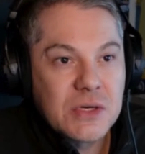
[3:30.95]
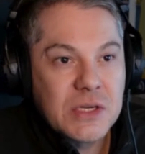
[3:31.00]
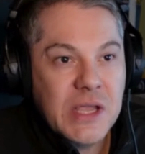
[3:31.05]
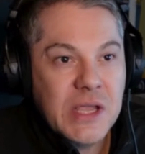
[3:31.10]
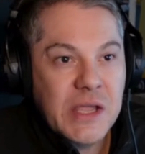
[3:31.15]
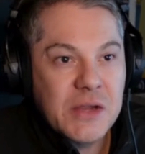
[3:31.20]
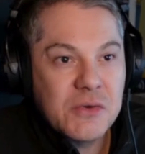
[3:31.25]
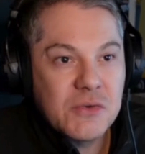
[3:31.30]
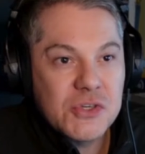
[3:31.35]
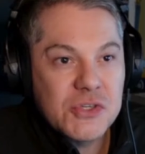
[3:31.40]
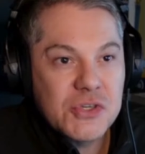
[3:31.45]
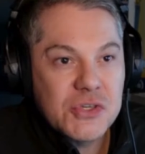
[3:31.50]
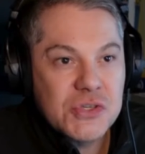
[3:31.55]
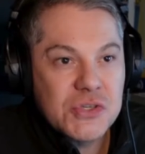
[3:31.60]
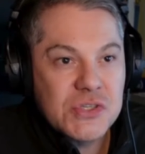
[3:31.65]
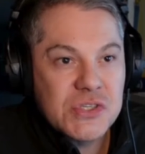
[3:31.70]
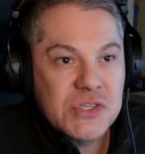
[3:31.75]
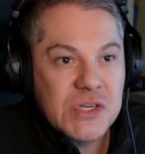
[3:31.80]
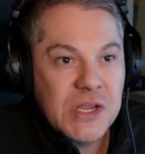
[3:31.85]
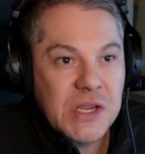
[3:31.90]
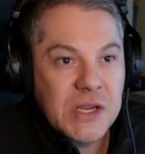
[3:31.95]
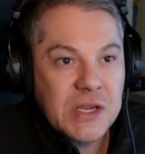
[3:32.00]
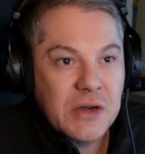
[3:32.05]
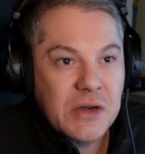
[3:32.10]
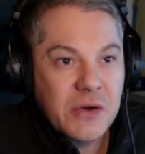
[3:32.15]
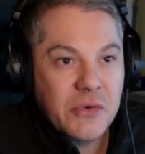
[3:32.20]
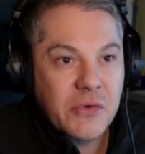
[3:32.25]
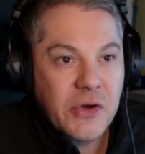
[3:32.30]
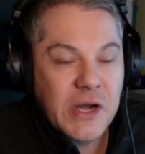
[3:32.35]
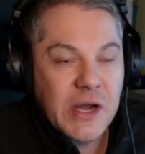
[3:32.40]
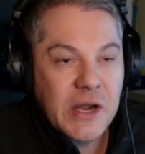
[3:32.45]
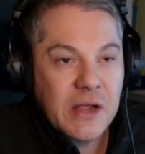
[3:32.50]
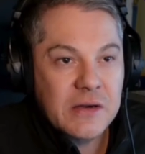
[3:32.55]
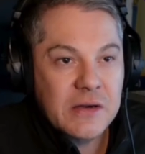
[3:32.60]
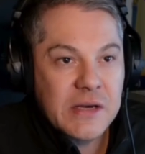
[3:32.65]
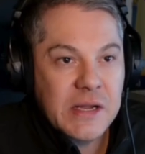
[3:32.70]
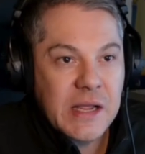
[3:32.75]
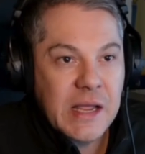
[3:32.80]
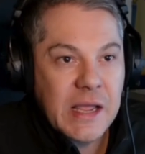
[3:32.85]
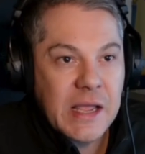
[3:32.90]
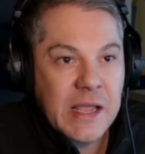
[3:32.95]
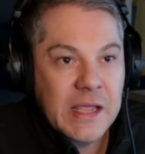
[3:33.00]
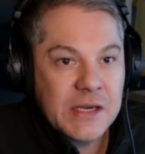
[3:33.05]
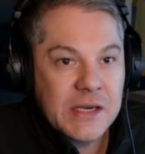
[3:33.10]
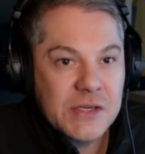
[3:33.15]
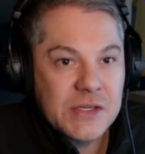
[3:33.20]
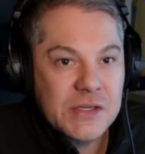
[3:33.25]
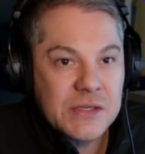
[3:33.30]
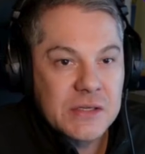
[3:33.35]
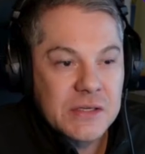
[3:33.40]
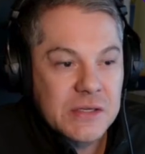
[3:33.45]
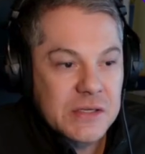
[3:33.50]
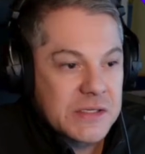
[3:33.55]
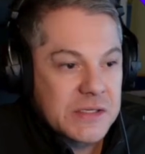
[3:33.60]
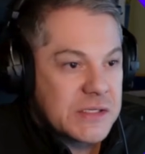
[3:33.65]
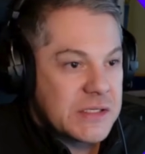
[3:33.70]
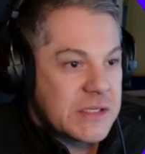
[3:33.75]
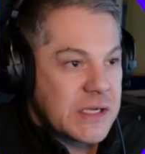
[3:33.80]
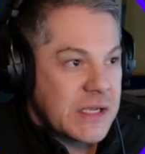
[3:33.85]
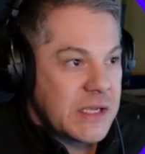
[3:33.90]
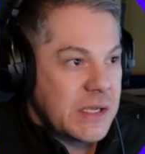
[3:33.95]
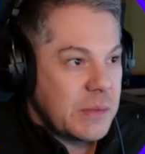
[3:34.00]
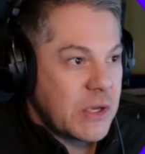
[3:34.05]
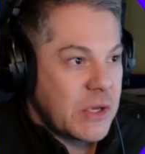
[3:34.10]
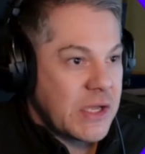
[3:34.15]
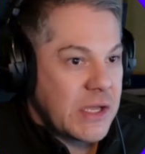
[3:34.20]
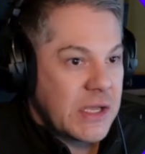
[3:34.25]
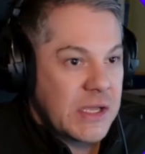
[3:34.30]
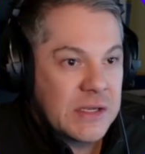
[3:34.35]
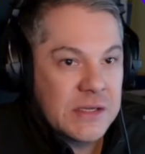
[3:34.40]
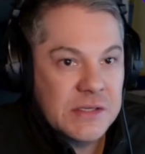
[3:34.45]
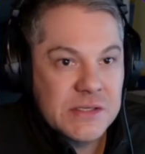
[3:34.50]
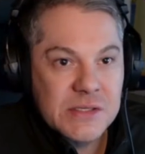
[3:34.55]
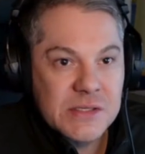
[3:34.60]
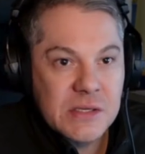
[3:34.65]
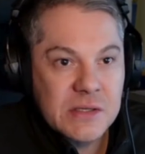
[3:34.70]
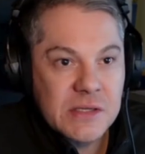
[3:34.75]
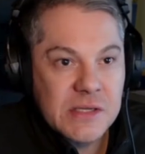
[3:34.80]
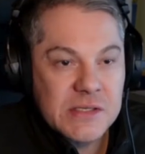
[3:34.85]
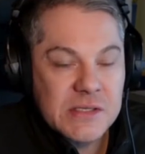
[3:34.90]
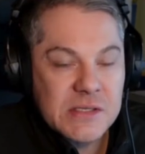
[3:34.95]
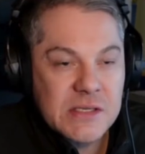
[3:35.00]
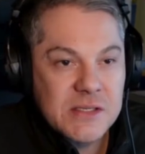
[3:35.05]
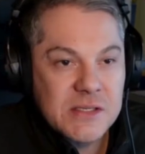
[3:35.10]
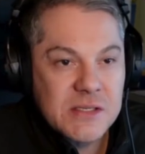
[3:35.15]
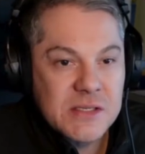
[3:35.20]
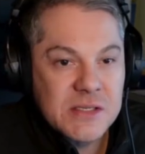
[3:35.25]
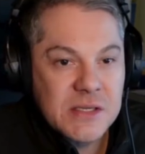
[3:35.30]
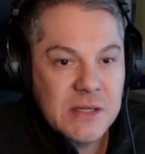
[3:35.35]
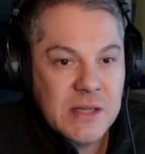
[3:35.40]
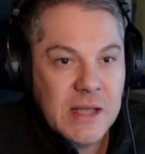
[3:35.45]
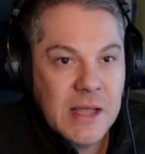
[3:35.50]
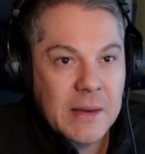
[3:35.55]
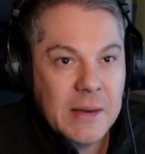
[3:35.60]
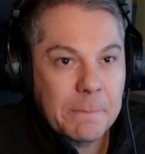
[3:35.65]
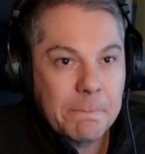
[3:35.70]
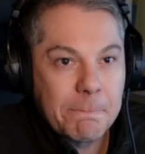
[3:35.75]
gain reducing around 8 dB. So let's listen to that.